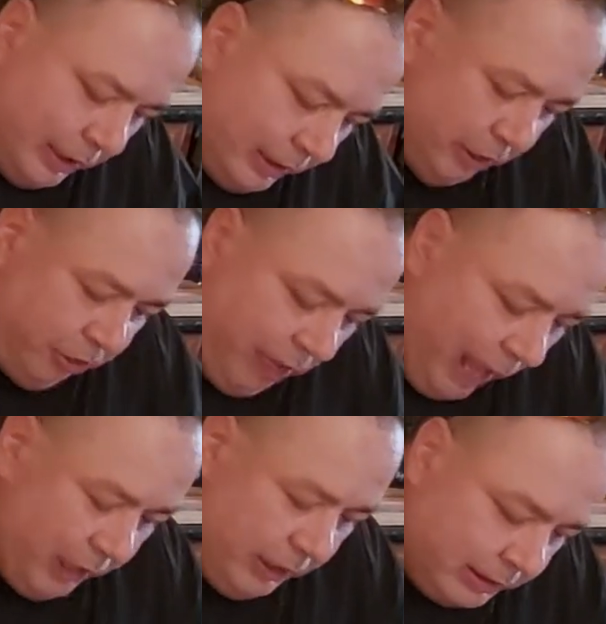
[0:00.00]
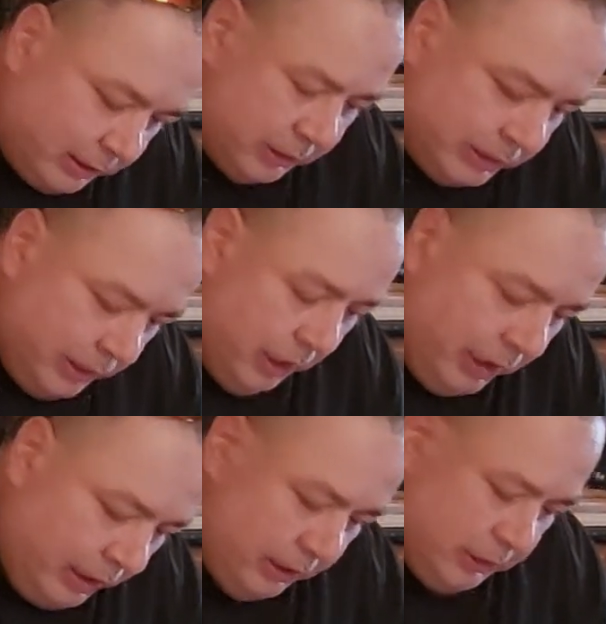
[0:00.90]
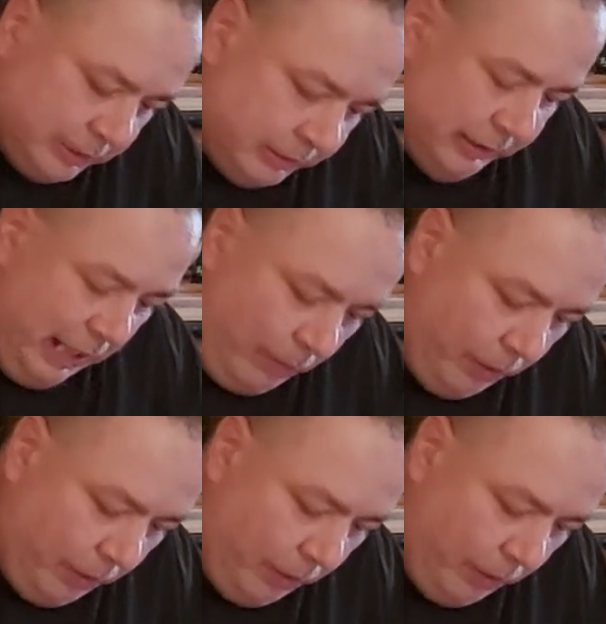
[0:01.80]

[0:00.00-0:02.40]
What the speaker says: the shallot. Now what